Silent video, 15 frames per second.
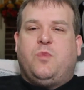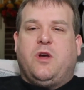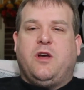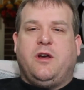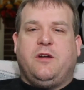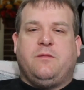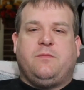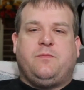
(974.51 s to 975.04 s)

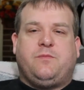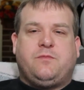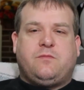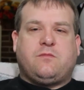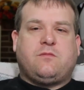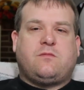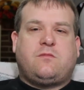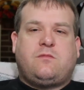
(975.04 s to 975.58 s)
But
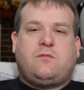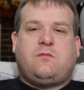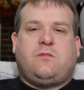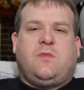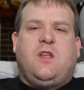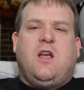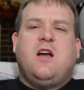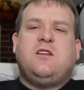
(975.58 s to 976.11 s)

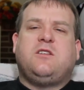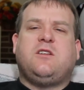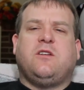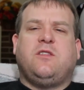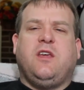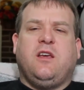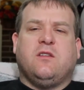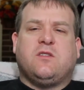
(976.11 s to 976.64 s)
I
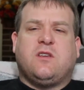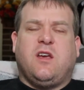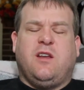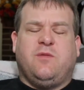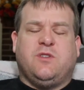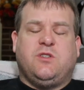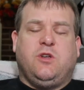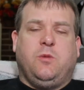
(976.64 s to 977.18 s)
still think it's
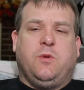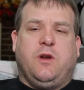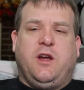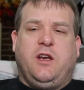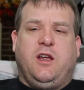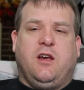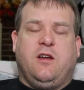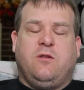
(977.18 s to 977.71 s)
kind of a stupid
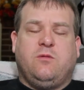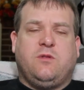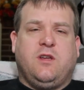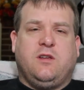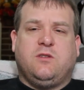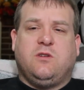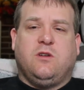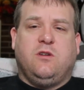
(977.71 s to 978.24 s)
idea. I don't
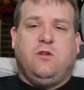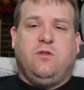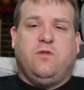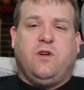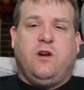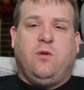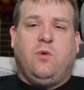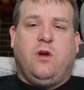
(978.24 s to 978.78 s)
think it's going to do
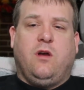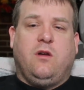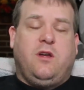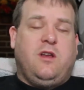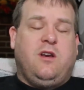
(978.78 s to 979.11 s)
very well.